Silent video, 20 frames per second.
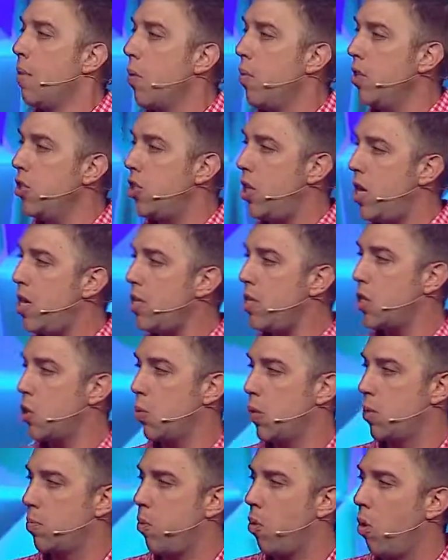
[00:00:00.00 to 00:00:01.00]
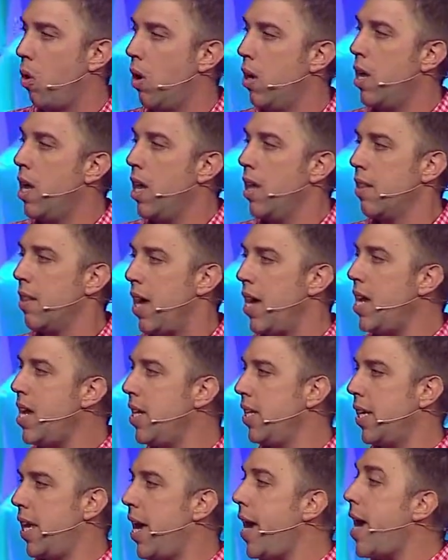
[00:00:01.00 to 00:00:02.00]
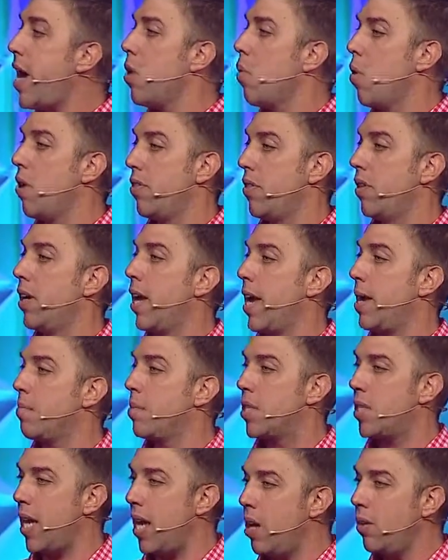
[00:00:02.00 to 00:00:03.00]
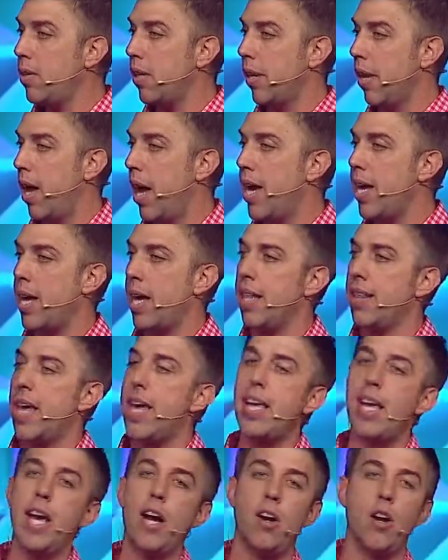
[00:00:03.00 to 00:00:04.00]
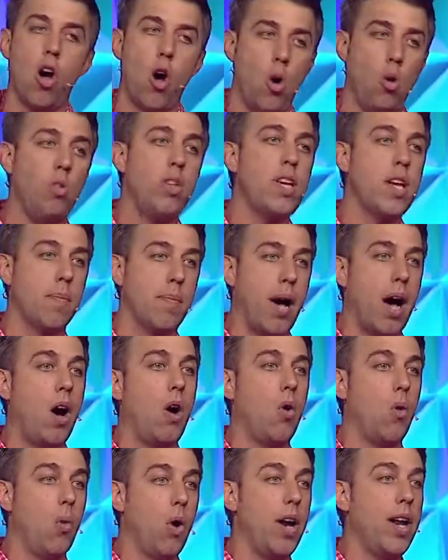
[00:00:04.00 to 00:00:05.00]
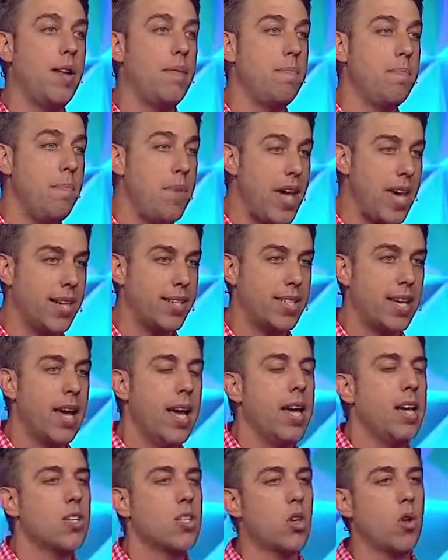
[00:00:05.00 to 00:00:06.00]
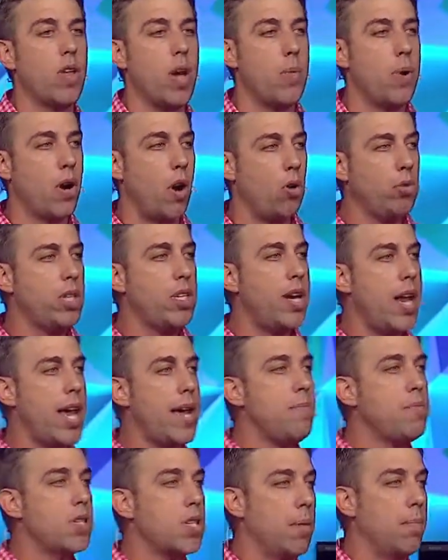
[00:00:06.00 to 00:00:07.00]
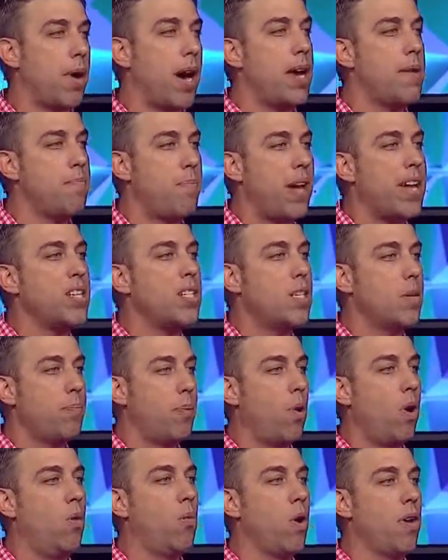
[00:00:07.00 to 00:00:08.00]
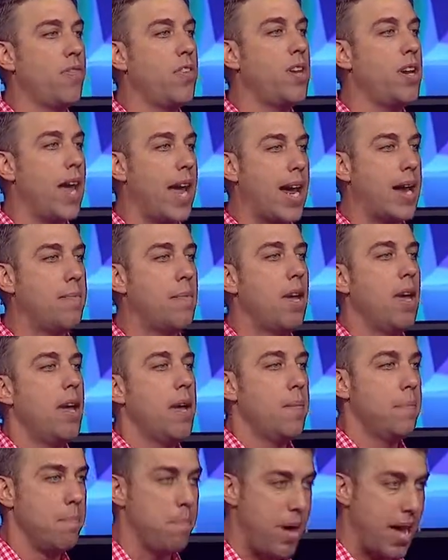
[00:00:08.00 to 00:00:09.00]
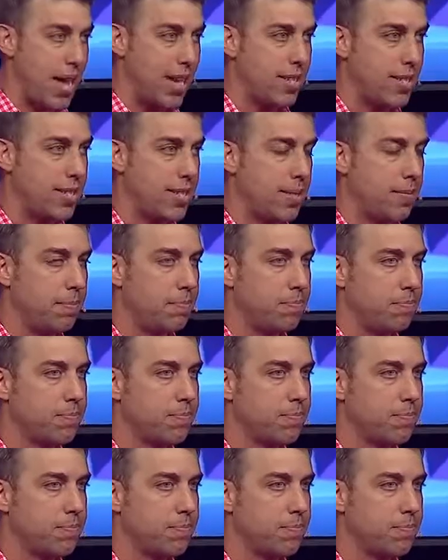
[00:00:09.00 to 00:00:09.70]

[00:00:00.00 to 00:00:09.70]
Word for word: But when Jesus was born, they didn't care what the name sounded like, they cared only about what it meant. So they would only name somebody based upon what the name meant.